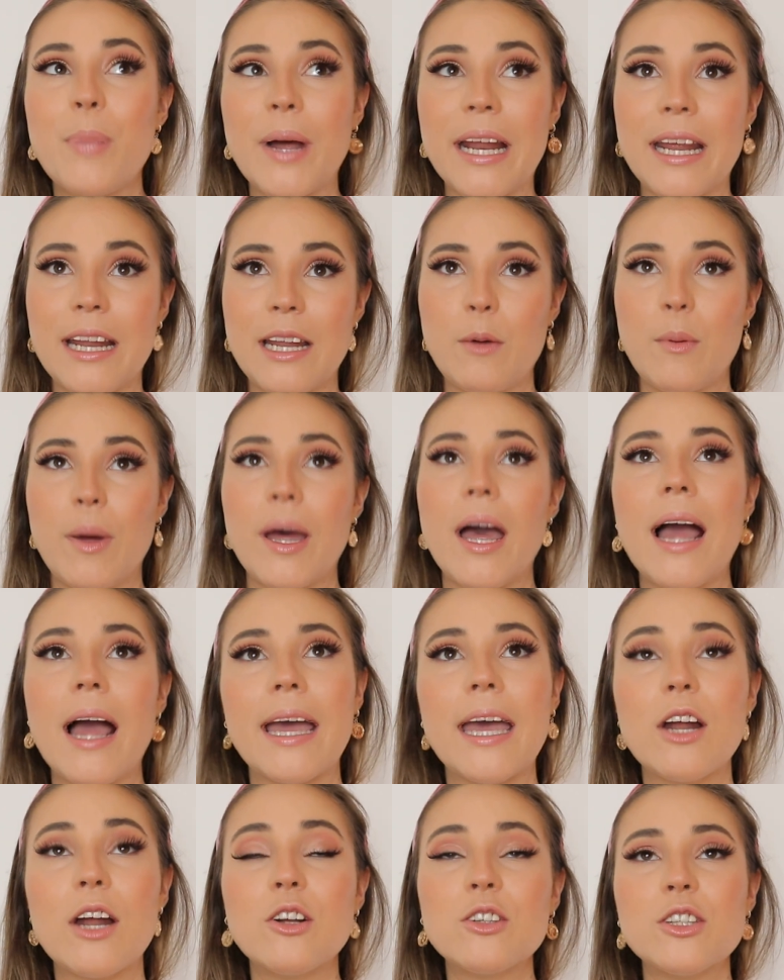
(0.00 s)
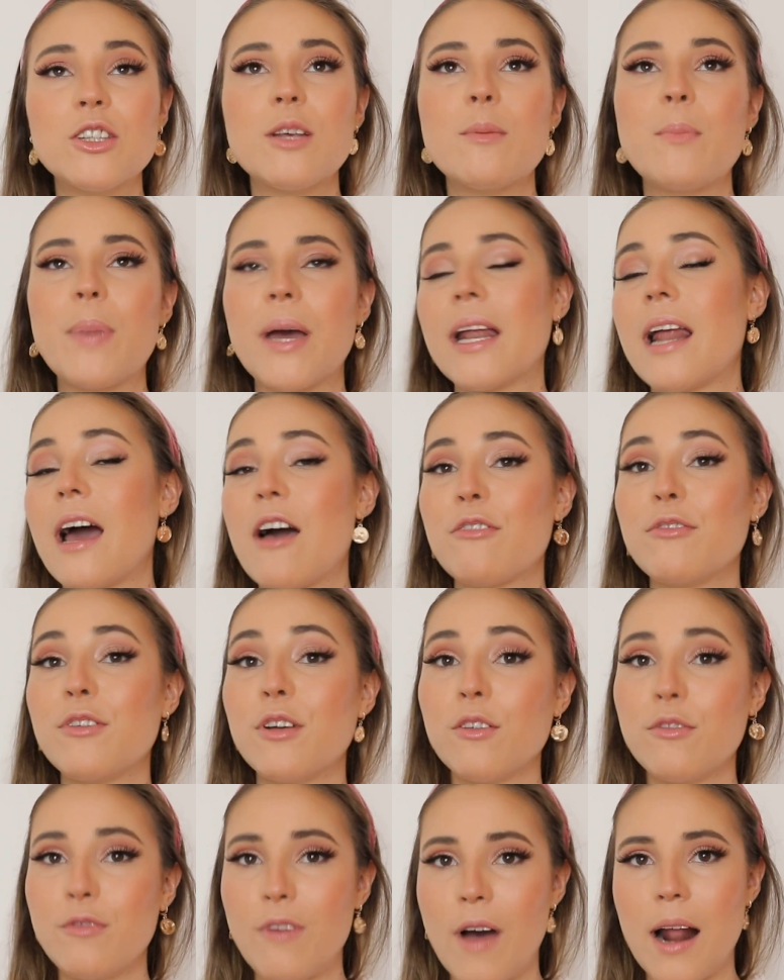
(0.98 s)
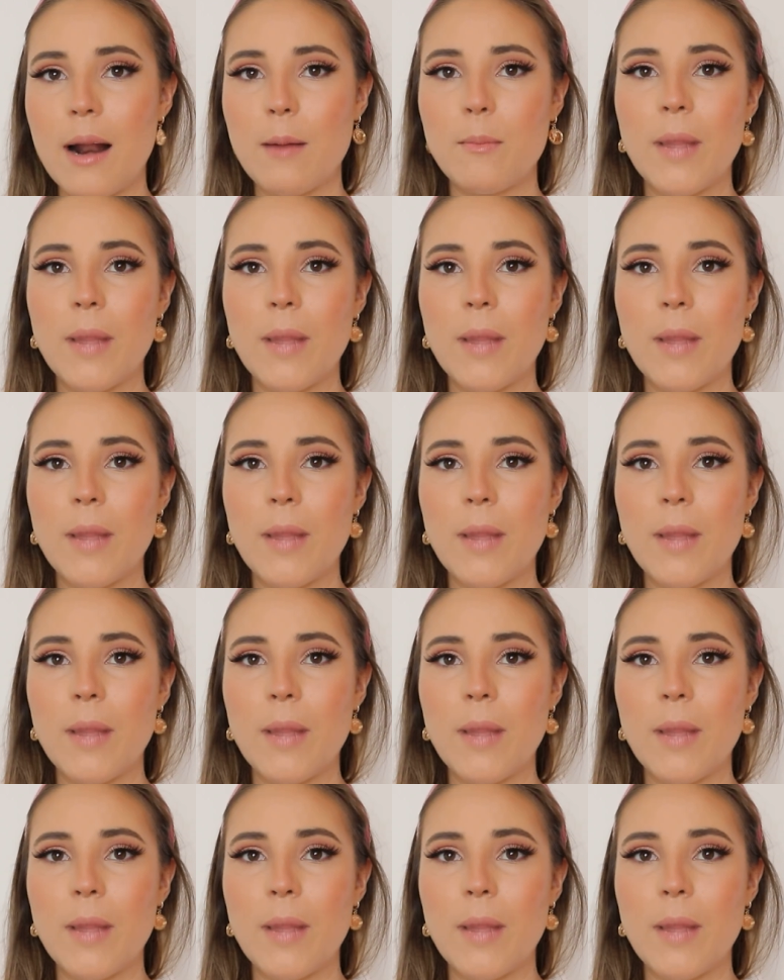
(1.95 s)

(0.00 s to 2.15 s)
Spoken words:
But anyway, I get onto the bed, I feel fine.